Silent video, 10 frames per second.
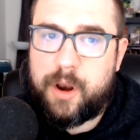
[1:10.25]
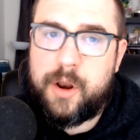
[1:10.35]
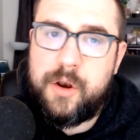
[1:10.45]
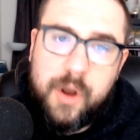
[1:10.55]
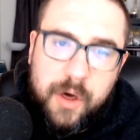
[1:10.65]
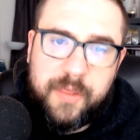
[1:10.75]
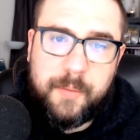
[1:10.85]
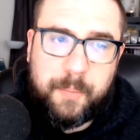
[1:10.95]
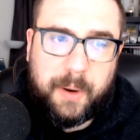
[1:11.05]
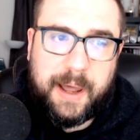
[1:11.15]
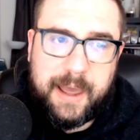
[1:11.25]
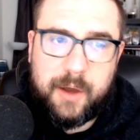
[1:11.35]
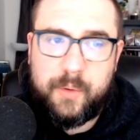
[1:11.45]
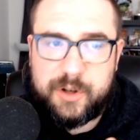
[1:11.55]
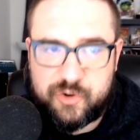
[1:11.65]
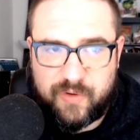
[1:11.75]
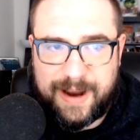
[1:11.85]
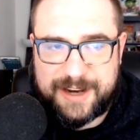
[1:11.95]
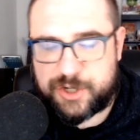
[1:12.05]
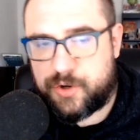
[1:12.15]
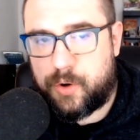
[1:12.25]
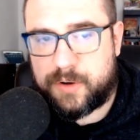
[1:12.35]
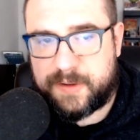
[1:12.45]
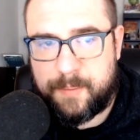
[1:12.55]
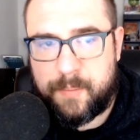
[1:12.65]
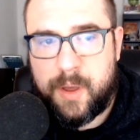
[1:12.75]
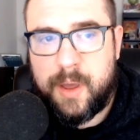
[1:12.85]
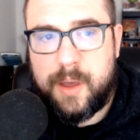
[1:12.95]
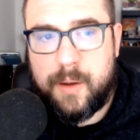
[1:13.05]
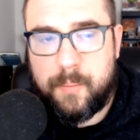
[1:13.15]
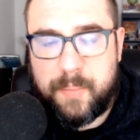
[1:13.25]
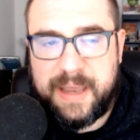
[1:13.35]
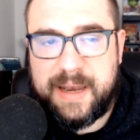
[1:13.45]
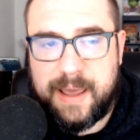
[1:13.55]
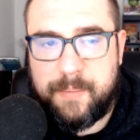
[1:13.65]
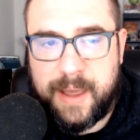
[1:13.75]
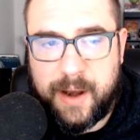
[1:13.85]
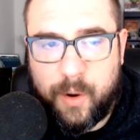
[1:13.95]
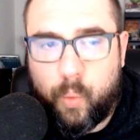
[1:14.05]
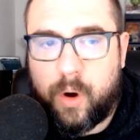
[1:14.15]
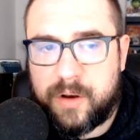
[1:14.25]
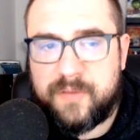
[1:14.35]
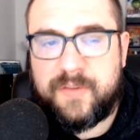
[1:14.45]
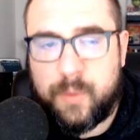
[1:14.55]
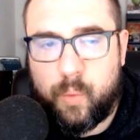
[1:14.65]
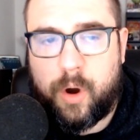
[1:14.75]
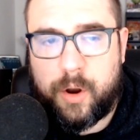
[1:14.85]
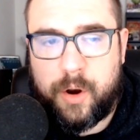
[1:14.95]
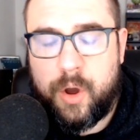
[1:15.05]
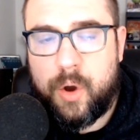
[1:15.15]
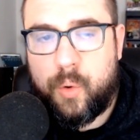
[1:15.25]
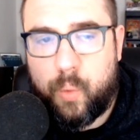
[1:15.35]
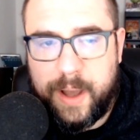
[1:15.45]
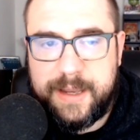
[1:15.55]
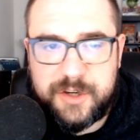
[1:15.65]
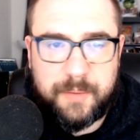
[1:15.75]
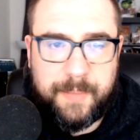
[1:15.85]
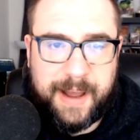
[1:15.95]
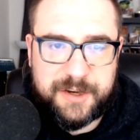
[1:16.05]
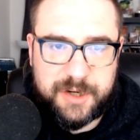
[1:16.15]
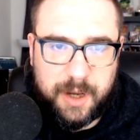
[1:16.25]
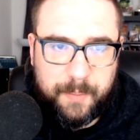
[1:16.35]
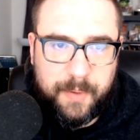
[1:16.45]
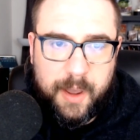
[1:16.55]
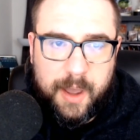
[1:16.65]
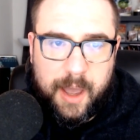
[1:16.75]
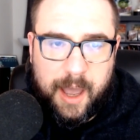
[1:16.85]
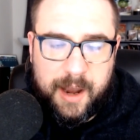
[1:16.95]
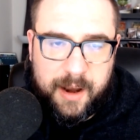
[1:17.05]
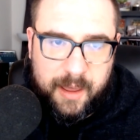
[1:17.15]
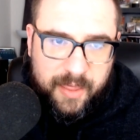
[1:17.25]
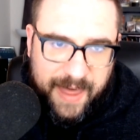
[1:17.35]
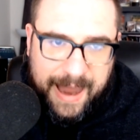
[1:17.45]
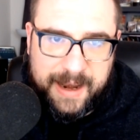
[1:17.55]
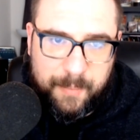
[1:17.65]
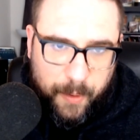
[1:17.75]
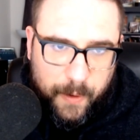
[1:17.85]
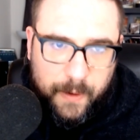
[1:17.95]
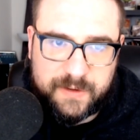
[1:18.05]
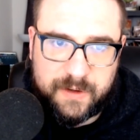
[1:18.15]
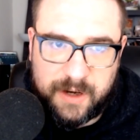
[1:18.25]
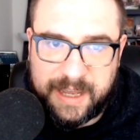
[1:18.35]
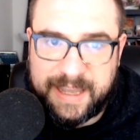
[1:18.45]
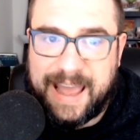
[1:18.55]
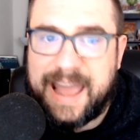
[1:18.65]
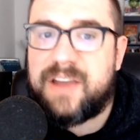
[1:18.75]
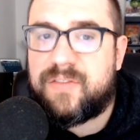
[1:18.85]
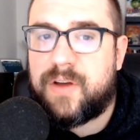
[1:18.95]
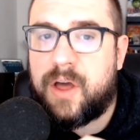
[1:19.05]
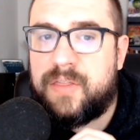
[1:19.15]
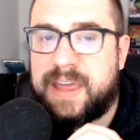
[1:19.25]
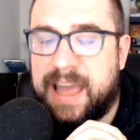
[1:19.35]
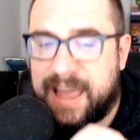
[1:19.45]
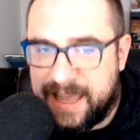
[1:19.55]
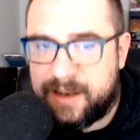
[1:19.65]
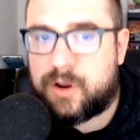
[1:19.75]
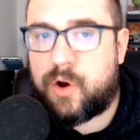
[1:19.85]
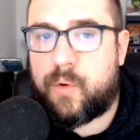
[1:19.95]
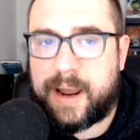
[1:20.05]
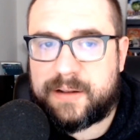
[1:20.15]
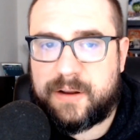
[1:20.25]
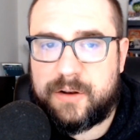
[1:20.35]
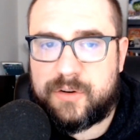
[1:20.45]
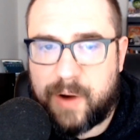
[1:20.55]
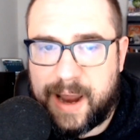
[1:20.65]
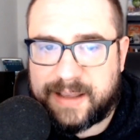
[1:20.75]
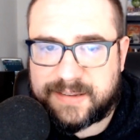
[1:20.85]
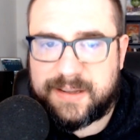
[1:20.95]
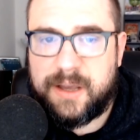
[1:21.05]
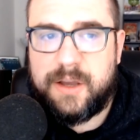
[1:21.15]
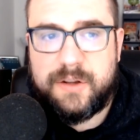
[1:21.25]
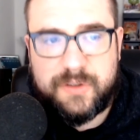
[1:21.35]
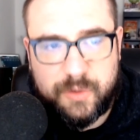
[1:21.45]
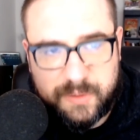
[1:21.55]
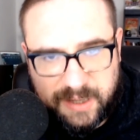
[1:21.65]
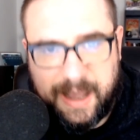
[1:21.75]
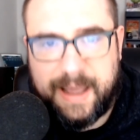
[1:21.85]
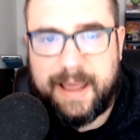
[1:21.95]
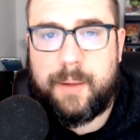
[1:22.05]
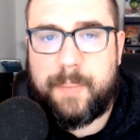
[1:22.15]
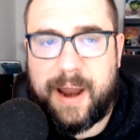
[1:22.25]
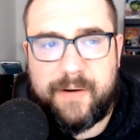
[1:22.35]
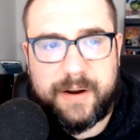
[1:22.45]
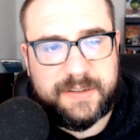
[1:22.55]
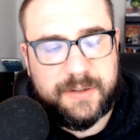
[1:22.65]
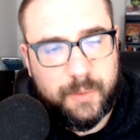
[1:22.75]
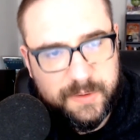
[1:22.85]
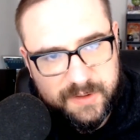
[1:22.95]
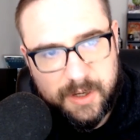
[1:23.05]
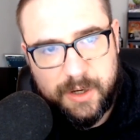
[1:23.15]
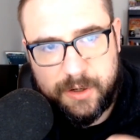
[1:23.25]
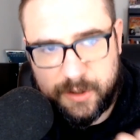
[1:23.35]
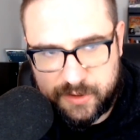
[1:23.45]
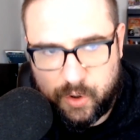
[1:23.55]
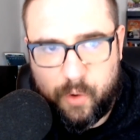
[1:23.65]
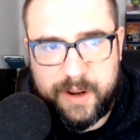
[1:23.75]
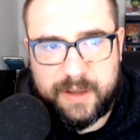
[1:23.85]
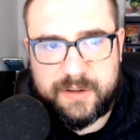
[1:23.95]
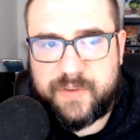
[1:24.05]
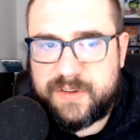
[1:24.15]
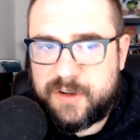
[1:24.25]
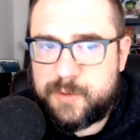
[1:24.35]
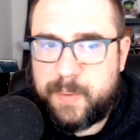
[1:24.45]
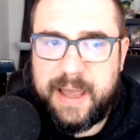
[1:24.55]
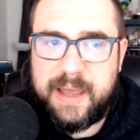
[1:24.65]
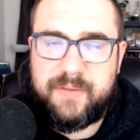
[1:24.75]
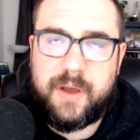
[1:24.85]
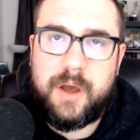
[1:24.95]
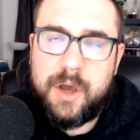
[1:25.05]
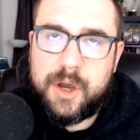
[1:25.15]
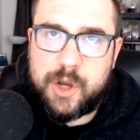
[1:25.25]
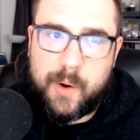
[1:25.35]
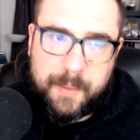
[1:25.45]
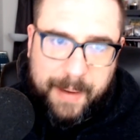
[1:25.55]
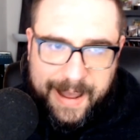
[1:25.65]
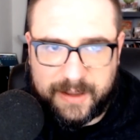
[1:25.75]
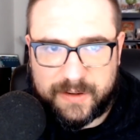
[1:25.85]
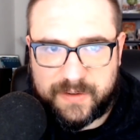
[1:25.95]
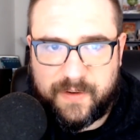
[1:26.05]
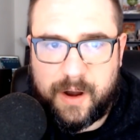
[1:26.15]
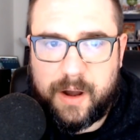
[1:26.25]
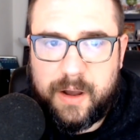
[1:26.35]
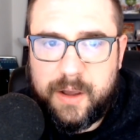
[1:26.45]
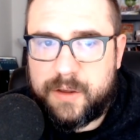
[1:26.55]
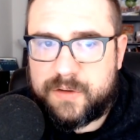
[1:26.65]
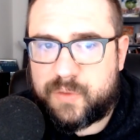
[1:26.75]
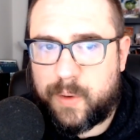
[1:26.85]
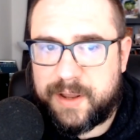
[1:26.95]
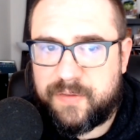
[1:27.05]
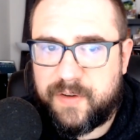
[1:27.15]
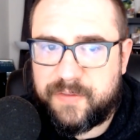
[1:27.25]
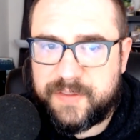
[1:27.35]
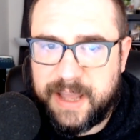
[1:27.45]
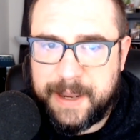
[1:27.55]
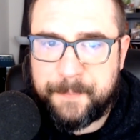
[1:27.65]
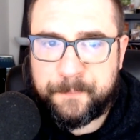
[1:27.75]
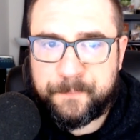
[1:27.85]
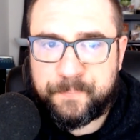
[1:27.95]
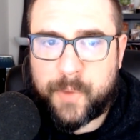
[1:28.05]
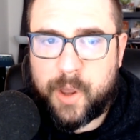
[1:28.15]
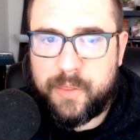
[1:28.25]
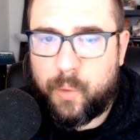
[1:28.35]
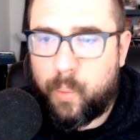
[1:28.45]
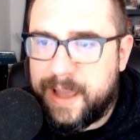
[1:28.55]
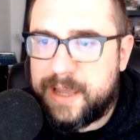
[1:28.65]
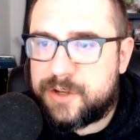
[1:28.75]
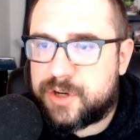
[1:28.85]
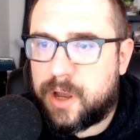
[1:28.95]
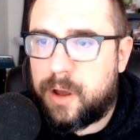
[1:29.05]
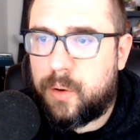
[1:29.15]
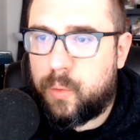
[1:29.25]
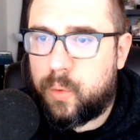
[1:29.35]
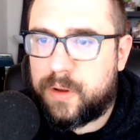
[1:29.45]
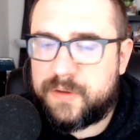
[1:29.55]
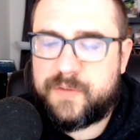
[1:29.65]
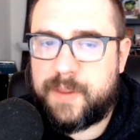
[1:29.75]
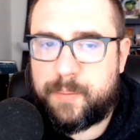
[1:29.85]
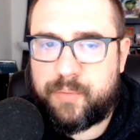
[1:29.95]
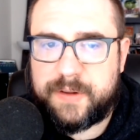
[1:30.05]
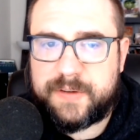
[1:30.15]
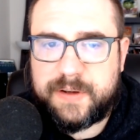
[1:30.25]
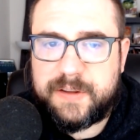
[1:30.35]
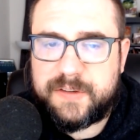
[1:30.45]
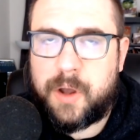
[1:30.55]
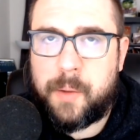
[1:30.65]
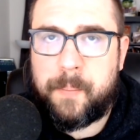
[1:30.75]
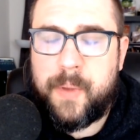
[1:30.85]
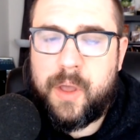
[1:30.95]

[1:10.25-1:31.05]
another player who had trash-talked him and beat him in a 1v1 wager matchup. And that person gave the incorrect address to Tyler Barriss, who was notorious for such behavior going back as far as 2015. The wager was for the princely sum